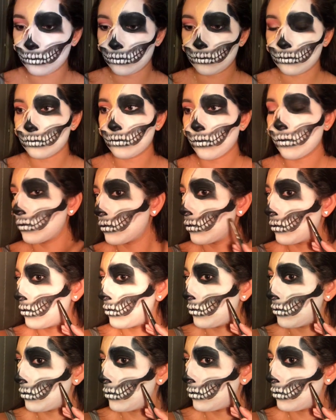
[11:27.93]
you know,
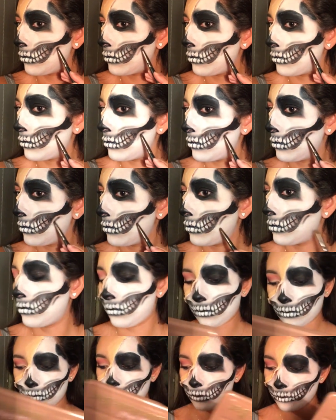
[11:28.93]
one has white, one
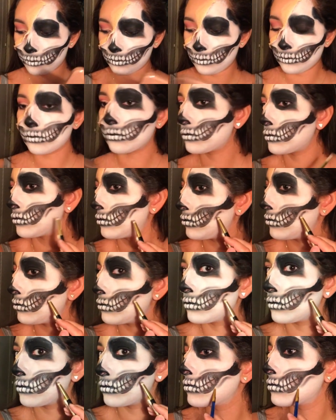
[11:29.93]
has black on
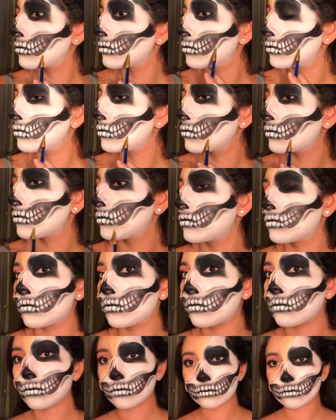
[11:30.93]
it, so you'll
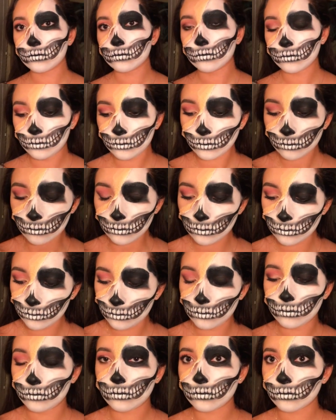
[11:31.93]
kind of see how
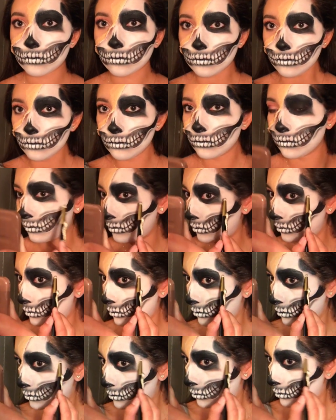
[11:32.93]
I am
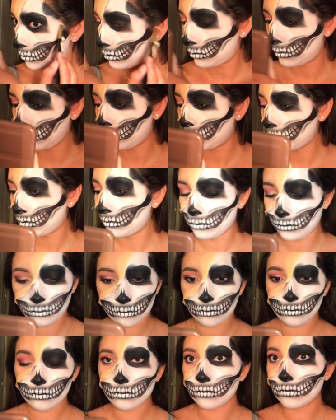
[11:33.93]
shadowing and
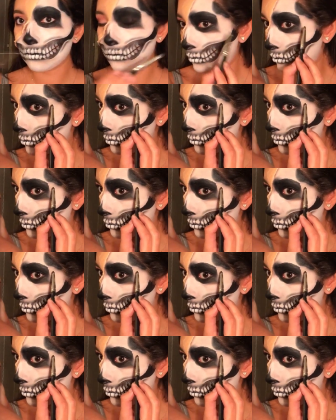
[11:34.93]
highlighting.